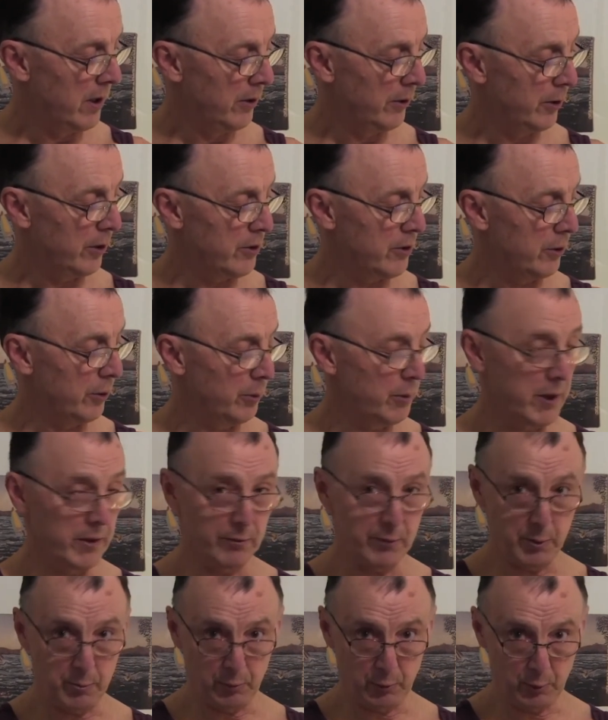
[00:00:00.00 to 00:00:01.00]
So it just
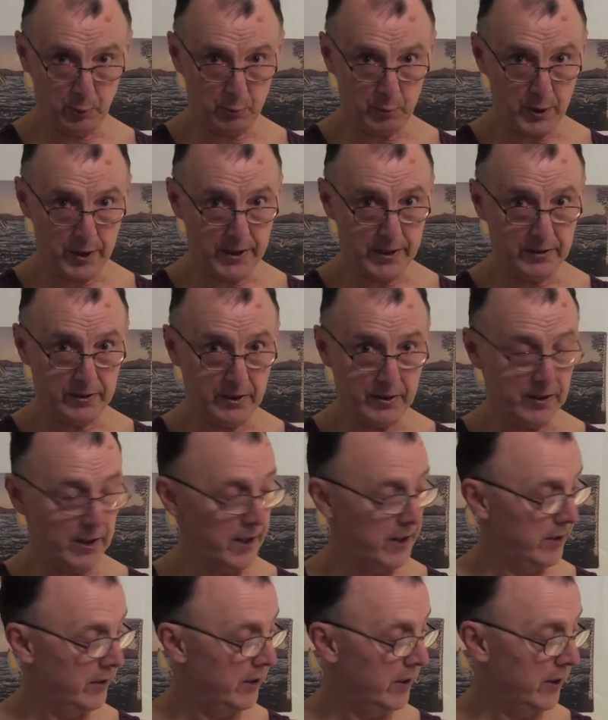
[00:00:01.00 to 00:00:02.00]
went from 20 to
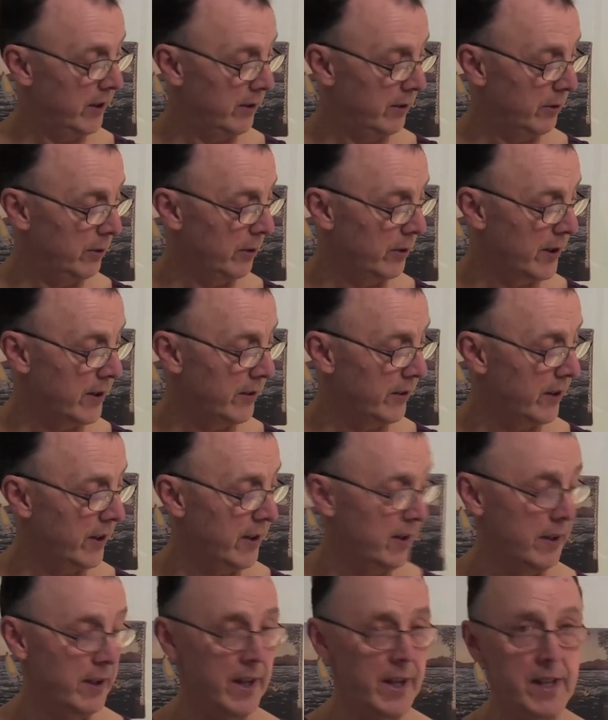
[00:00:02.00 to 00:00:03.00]
19. So let's
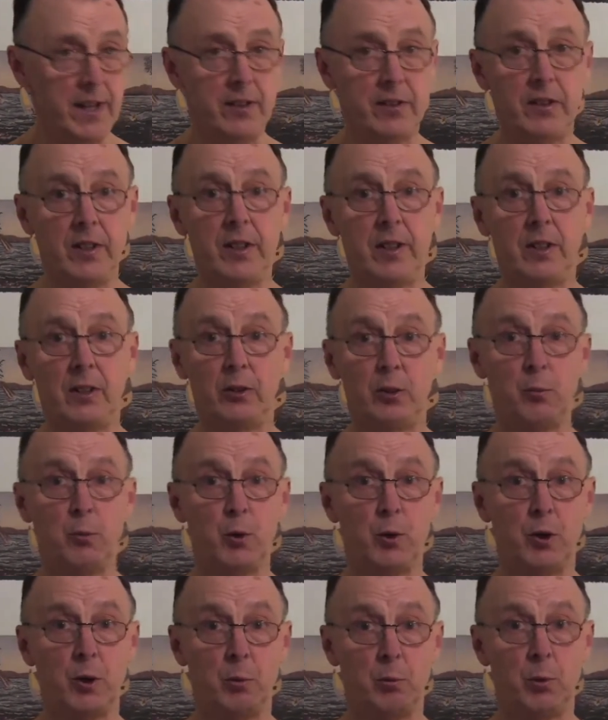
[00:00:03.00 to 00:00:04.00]
say 18 is a
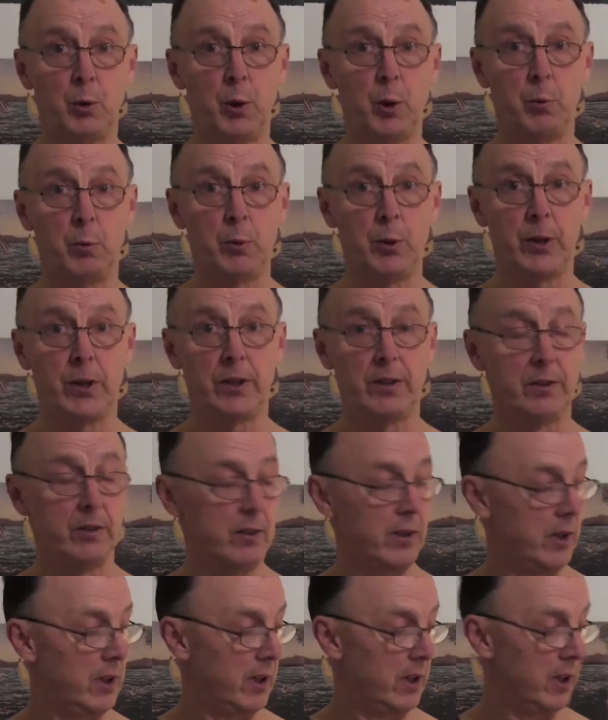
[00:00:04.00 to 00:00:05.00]
more appropriate
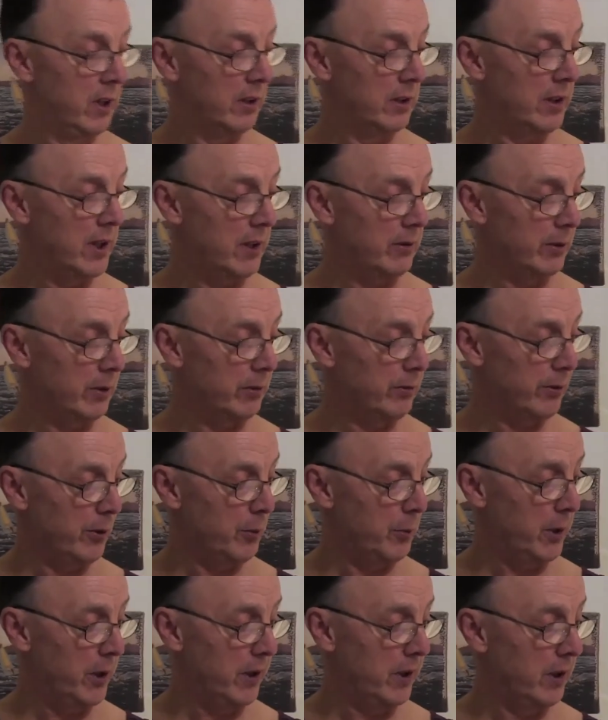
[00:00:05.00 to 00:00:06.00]
level
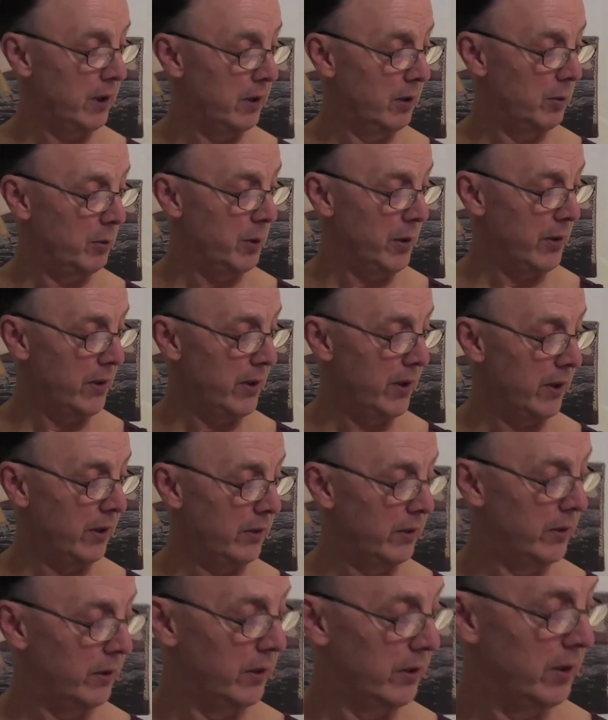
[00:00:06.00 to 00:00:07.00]
for me with
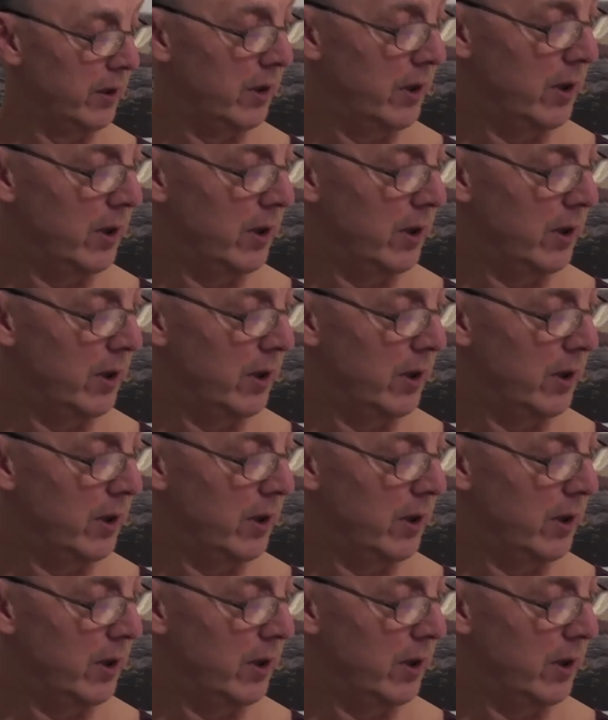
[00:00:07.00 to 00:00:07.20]
this.